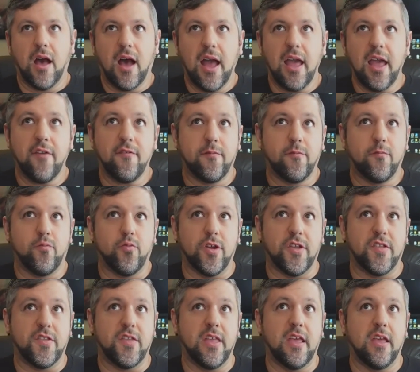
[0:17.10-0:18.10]
I have
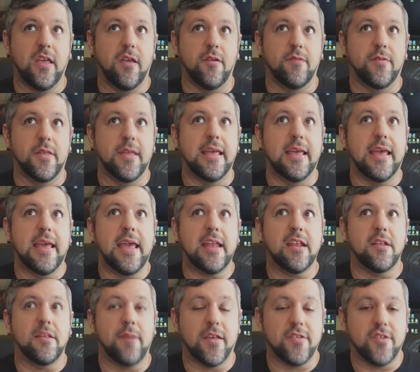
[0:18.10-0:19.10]
received
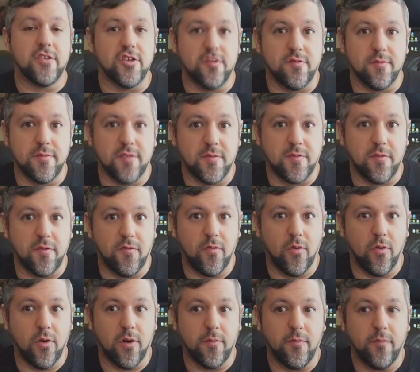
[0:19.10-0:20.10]
heated messages from this
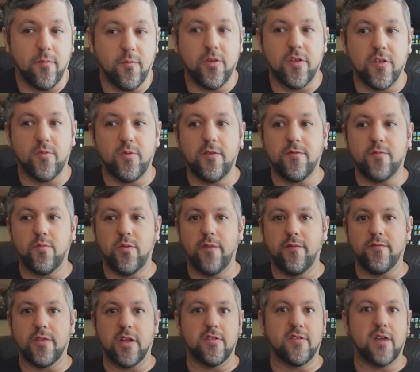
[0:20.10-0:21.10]
before because
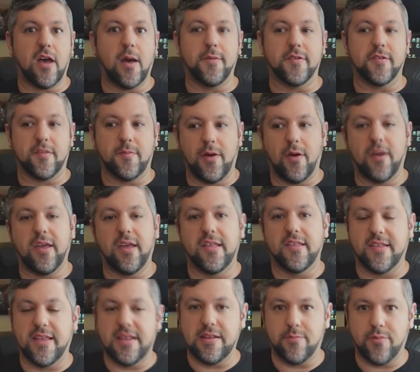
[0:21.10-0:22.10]
we've done topics about
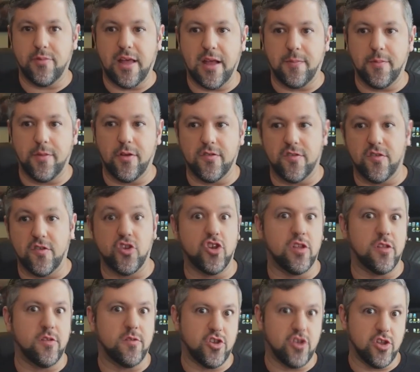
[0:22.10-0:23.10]
kids getting black belts,
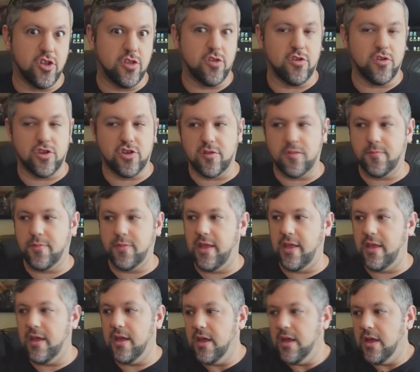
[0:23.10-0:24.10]
should there shouldn't
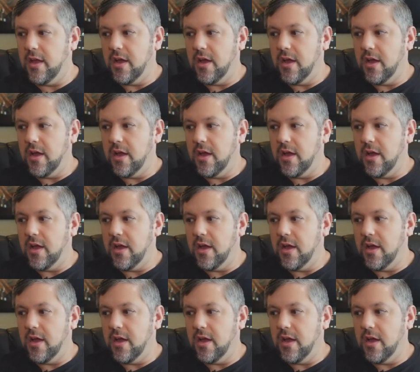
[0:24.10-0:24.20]
be.